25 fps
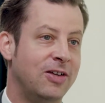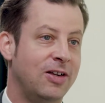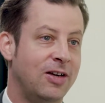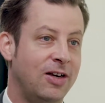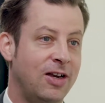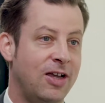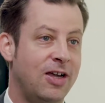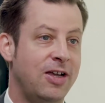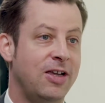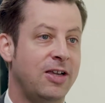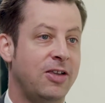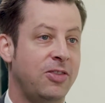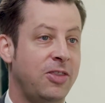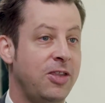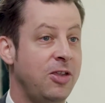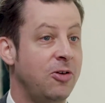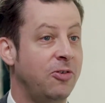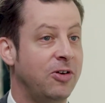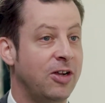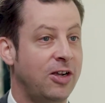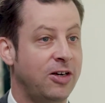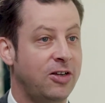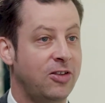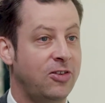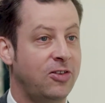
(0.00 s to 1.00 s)
like the
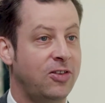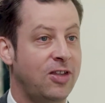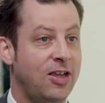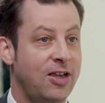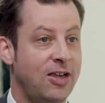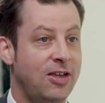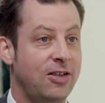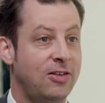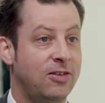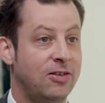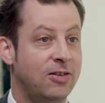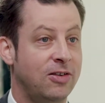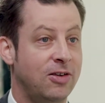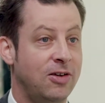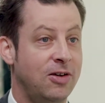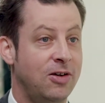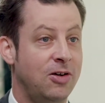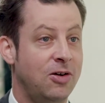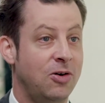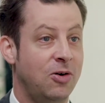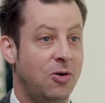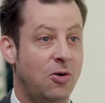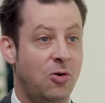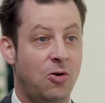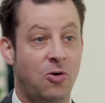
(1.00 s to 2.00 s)
United States,
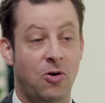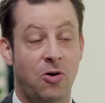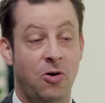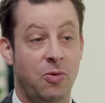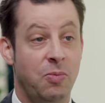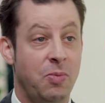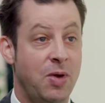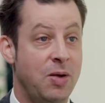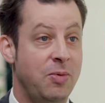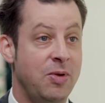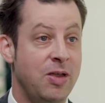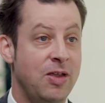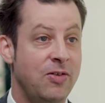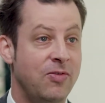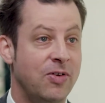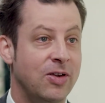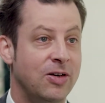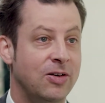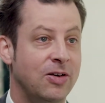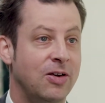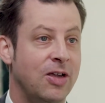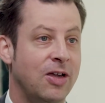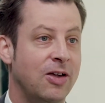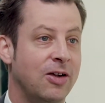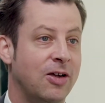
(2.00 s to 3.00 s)
or maybe
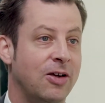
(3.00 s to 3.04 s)
even